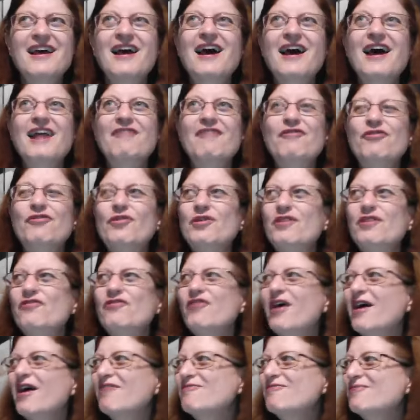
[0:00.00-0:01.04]
in
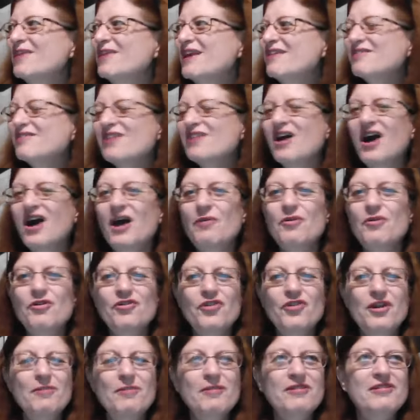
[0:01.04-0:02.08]
45 minutes, I will
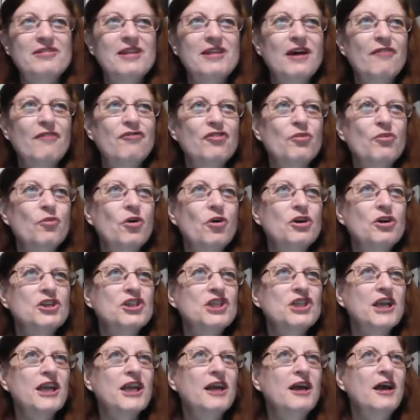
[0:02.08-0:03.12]
treat myself to
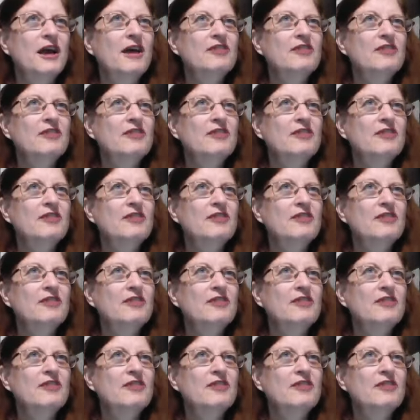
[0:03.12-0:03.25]
watching